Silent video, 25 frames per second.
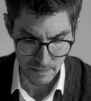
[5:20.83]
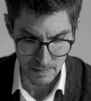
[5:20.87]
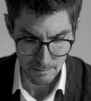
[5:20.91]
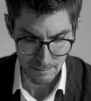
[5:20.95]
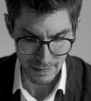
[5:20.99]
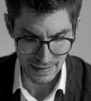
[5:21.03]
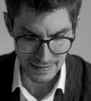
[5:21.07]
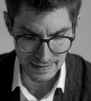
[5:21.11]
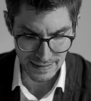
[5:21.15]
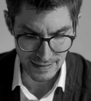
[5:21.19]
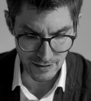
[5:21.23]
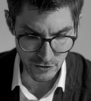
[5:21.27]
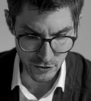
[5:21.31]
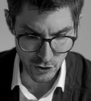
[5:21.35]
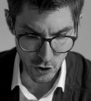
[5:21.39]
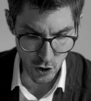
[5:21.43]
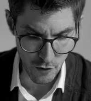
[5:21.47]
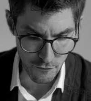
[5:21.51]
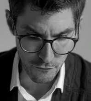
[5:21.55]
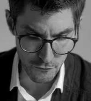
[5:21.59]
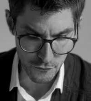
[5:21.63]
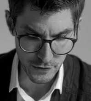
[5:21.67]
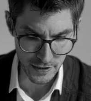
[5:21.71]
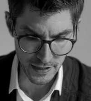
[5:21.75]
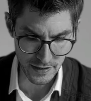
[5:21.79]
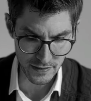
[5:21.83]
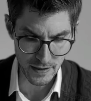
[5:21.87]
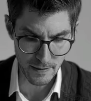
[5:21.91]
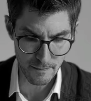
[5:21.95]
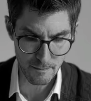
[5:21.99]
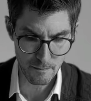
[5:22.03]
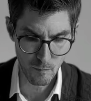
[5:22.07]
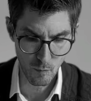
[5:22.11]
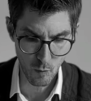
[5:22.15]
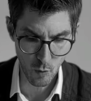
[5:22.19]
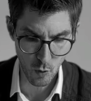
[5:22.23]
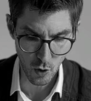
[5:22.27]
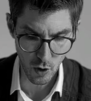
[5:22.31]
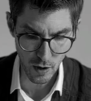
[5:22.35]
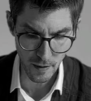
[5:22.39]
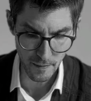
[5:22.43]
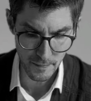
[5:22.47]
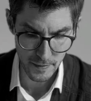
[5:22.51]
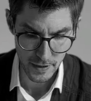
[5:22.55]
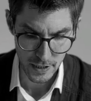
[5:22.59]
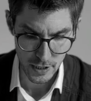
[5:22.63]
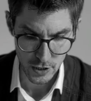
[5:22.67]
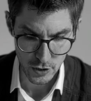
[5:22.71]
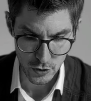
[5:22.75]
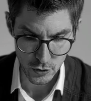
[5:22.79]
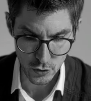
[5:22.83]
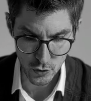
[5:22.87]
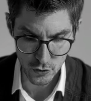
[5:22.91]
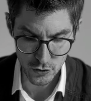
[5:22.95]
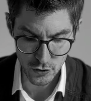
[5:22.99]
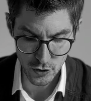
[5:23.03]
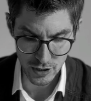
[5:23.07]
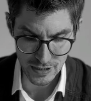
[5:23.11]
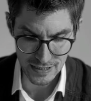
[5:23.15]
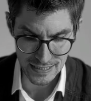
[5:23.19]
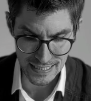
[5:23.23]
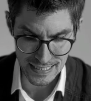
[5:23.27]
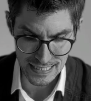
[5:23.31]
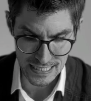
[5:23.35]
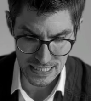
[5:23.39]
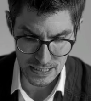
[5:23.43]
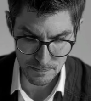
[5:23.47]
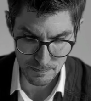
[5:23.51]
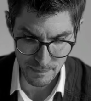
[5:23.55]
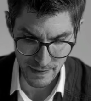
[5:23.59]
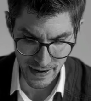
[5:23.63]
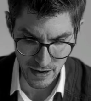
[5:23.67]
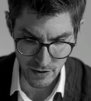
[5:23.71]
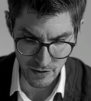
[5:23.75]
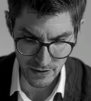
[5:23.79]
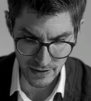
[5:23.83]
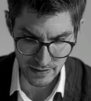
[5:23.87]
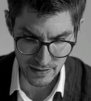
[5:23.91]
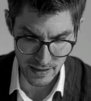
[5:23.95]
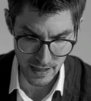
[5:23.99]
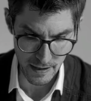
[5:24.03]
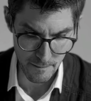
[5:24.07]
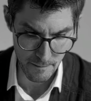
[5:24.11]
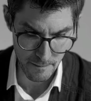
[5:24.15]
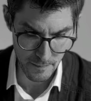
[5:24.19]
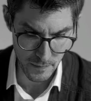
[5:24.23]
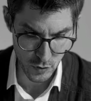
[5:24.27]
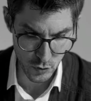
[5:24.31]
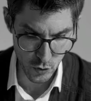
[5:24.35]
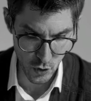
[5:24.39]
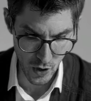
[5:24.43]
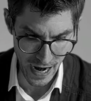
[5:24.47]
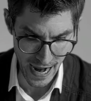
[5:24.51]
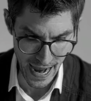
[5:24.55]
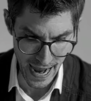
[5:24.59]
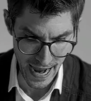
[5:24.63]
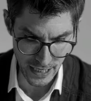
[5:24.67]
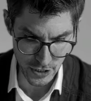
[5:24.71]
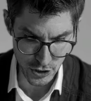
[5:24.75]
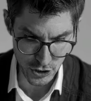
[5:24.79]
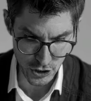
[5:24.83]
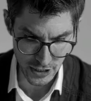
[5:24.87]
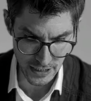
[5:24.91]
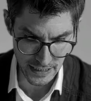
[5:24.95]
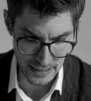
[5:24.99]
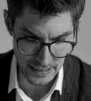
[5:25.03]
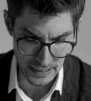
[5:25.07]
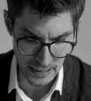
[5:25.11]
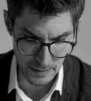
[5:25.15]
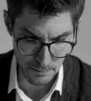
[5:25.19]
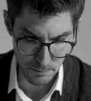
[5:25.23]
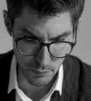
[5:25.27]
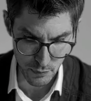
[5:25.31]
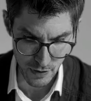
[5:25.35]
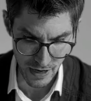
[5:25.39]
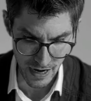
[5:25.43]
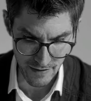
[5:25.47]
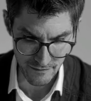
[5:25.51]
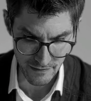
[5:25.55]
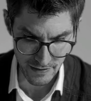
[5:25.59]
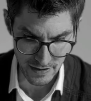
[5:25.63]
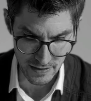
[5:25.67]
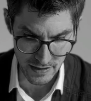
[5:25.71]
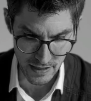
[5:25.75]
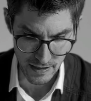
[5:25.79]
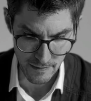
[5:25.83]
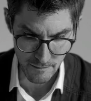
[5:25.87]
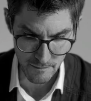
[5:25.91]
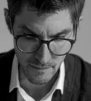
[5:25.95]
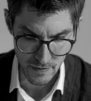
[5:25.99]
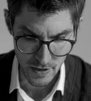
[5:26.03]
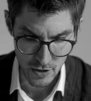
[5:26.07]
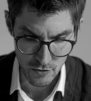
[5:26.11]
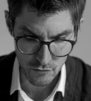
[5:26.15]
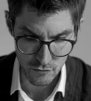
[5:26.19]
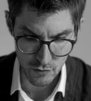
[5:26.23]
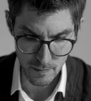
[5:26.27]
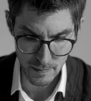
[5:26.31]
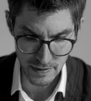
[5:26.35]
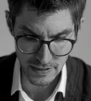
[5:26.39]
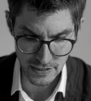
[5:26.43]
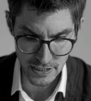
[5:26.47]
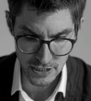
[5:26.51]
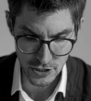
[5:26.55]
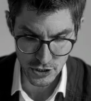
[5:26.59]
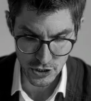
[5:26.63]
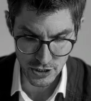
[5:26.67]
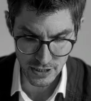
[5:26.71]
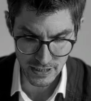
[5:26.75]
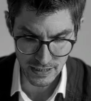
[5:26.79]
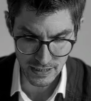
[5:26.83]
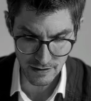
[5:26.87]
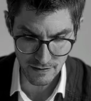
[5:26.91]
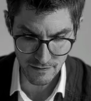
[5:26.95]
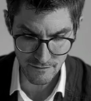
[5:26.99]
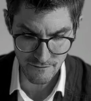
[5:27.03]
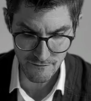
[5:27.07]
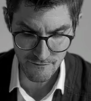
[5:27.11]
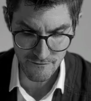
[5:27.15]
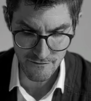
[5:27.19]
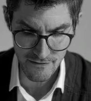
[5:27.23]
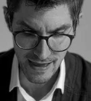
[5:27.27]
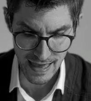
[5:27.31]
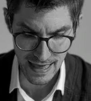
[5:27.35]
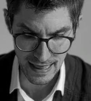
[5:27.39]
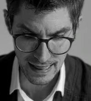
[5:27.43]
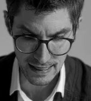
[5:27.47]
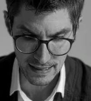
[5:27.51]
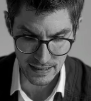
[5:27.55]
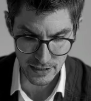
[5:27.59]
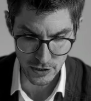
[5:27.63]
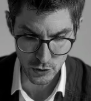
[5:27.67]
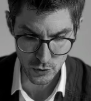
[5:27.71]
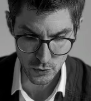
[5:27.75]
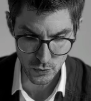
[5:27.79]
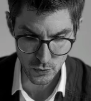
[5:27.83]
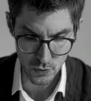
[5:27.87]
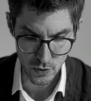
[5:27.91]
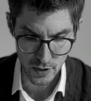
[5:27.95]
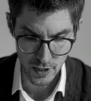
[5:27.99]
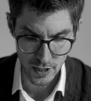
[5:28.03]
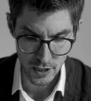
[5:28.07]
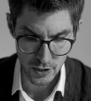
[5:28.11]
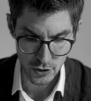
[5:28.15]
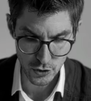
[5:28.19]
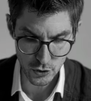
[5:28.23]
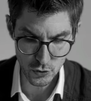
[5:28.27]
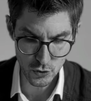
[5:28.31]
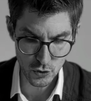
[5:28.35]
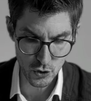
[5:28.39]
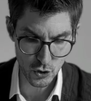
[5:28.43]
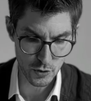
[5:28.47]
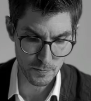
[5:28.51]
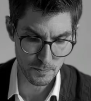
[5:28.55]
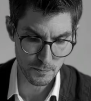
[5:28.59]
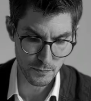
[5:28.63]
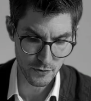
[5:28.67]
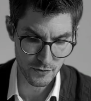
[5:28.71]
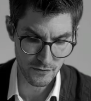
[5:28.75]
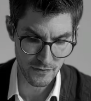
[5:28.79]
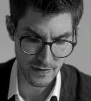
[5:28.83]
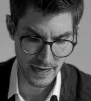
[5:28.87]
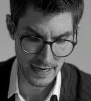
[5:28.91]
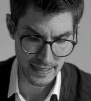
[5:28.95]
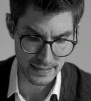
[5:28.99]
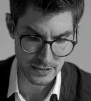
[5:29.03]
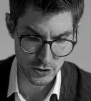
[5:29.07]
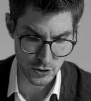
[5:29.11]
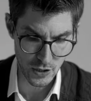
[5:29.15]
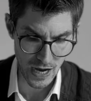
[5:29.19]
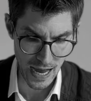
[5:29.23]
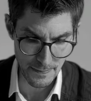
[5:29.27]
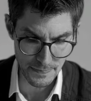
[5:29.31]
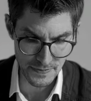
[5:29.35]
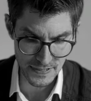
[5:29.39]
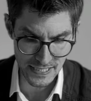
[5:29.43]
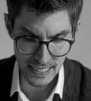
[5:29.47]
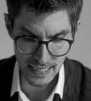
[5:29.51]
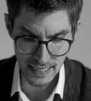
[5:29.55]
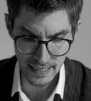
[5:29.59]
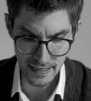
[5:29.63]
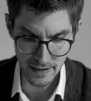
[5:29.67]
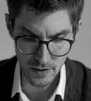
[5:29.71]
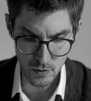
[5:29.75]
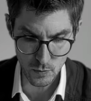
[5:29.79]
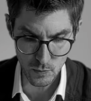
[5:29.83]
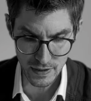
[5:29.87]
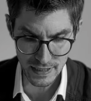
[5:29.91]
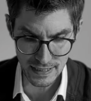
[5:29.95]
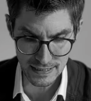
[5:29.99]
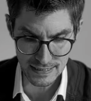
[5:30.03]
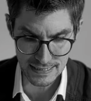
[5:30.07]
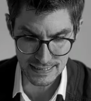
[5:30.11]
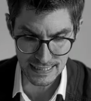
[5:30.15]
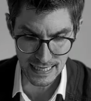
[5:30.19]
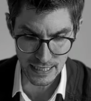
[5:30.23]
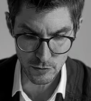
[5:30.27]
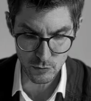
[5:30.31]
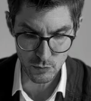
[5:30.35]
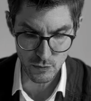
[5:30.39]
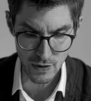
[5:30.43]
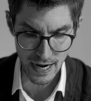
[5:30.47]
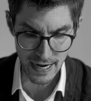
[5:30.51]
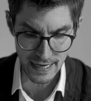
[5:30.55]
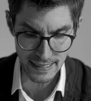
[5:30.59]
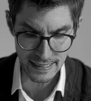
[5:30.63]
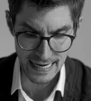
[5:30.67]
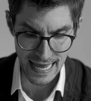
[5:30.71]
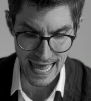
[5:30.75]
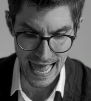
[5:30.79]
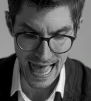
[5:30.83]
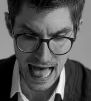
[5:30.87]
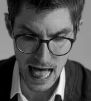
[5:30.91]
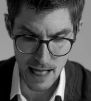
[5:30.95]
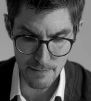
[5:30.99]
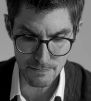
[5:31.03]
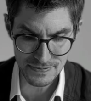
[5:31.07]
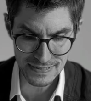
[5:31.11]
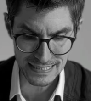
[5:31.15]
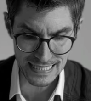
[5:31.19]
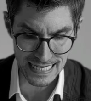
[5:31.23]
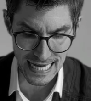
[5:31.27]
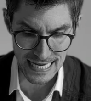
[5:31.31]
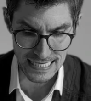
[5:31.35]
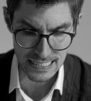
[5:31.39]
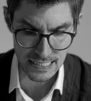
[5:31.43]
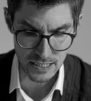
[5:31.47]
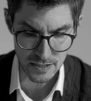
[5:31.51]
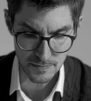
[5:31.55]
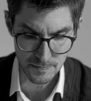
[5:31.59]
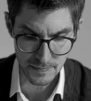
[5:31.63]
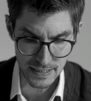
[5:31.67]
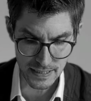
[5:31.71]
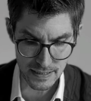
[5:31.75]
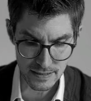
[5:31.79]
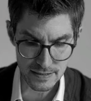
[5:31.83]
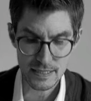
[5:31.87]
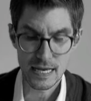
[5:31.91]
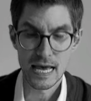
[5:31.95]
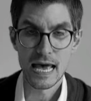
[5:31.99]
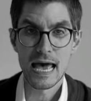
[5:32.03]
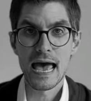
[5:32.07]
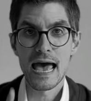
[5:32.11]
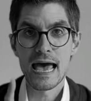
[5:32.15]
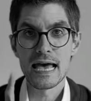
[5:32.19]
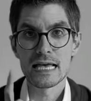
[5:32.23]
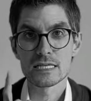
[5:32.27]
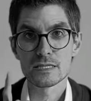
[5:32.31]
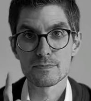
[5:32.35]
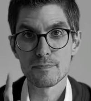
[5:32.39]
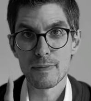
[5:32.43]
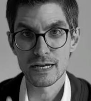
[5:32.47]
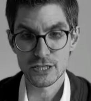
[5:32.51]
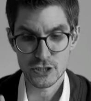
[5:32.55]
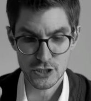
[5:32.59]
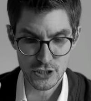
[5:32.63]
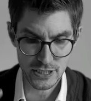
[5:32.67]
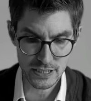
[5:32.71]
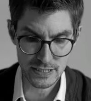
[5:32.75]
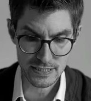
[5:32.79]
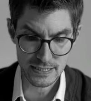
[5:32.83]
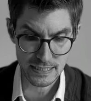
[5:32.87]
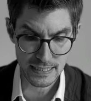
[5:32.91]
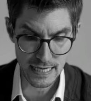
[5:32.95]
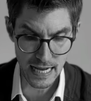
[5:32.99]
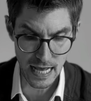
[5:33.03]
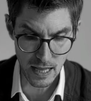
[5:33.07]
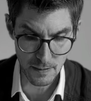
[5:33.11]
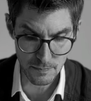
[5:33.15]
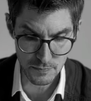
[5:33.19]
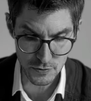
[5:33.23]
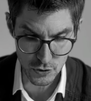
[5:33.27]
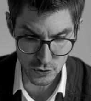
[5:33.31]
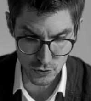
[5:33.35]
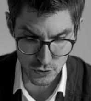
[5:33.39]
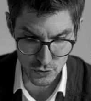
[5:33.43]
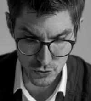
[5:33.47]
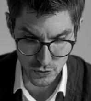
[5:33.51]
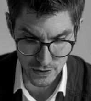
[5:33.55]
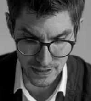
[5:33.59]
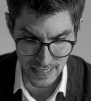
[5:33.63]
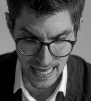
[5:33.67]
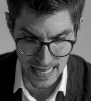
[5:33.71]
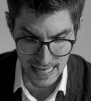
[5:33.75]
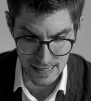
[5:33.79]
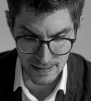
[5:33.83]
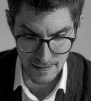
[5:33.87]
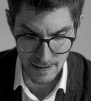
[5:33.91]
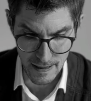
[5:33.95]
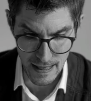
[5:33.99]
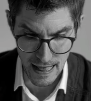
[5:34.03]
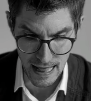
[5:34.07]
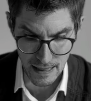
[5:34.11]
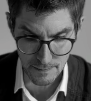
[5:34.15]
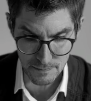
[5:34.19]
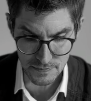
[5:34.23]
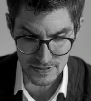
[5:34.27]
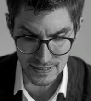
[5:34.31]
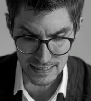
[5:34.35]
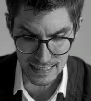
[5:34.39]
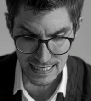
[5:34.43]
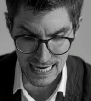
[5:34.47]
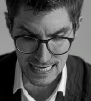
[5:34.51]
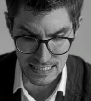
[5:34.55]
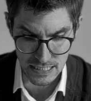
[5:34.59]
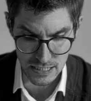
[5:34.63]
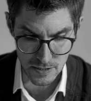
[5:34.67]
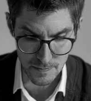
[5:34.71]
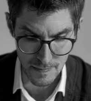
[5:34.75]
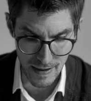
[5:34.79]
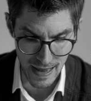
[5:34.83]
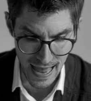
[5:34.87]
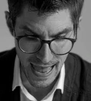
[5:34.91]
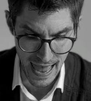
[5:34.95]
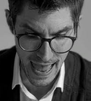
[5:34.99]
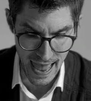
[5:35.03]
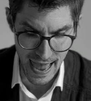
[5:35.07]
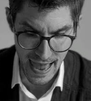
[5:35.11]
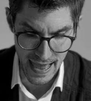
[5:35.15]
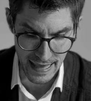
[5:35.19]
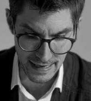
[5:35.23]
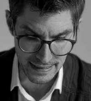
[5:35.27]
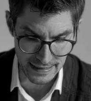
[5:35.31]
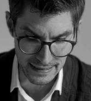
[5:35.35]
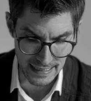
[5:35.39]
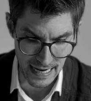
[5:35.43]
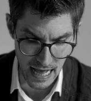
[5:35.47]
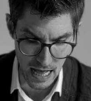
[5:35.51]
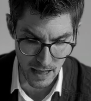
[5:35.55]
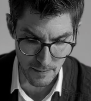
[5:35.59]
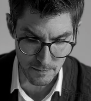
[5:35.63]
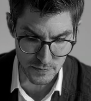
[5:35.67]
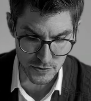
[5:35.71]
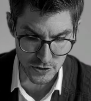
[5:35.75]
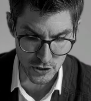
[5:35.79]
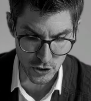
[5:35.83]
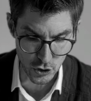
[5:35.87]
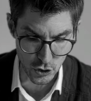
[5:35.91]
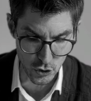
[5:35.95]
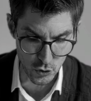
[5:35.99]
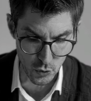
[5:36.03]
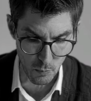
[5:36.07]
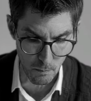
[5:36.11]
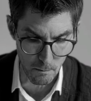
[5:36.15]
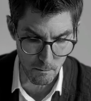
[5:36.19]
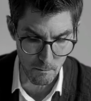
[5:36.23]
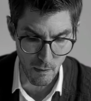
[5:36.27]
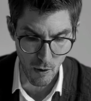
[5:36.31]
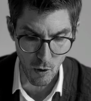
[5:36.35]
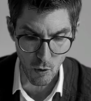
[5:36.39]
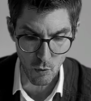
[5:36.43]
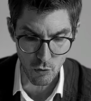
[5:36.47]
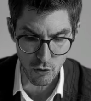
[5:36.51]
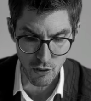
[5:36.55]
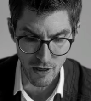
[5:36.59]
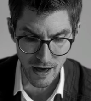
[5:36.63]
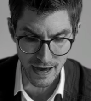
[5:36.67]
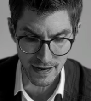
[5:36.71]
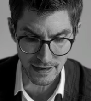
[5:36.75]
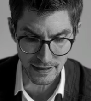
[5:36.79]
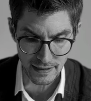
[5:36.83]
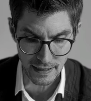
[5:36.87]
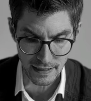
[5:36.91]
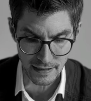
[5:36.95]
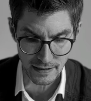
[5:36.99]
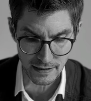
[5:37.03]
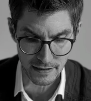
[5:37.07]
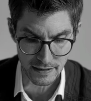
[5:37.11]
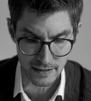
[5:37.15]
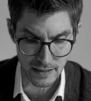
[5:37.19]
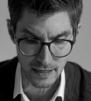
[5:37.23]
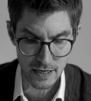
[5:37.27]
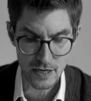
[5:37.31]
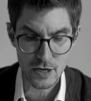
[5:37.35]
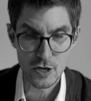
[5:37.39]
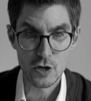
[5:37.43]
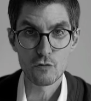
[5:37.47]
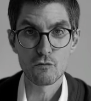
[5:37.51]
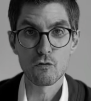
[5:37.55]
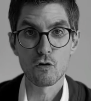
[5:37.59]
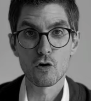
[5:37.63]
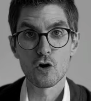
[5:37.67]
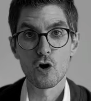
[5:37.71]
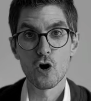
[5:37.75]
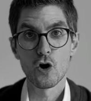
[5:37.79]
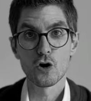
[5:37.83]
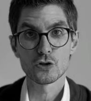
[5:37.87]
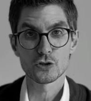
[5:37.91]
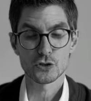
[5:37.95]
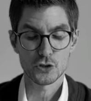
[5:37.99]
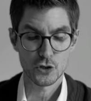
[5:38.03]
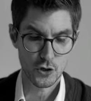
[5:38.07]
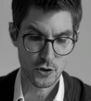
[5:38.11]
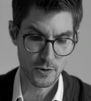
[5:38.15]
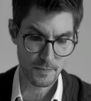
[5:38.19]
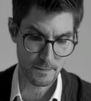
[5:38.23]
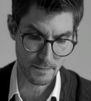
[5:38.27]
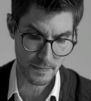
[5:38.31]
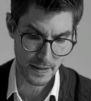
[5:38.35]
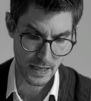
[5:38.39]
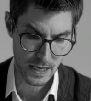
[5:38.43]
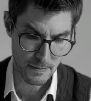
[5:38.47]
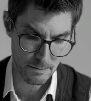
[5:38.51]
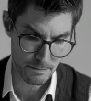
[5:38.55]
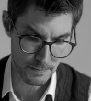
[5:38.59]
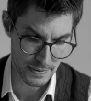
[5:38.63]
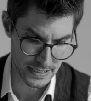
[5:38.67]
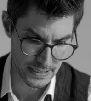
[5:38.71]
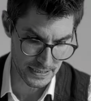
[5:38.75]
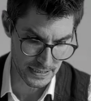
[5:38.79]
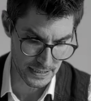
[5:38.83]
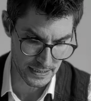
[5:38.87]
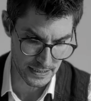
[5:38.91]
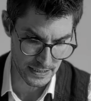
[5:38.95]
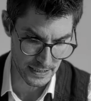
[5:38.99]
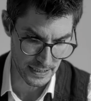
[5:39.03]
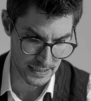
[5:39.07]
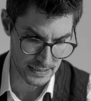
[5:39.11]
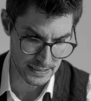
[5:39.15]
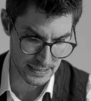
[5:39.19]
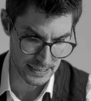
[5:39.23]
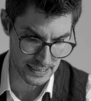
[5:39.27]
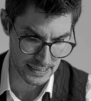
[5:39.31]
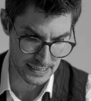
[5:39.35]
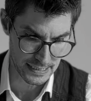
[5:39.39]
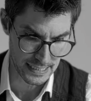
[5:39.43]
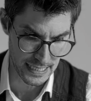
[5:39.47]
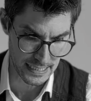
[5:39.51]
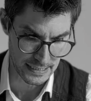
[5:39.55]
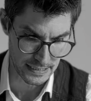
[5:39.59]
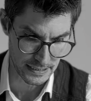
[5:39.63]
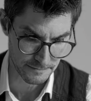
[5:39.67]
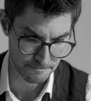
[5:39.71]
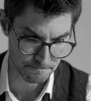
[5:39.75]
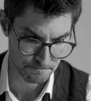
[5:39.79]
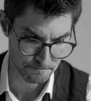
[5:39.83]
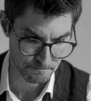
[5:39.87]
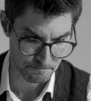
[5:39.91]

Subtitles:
But not offering them more, you're not sparing them, you're actually depriving them from additional value you could provide. So upselling, when it's done right, helps customers as much as it helps you. So it helps the customer and it helps you. Both are needed for long-term business success.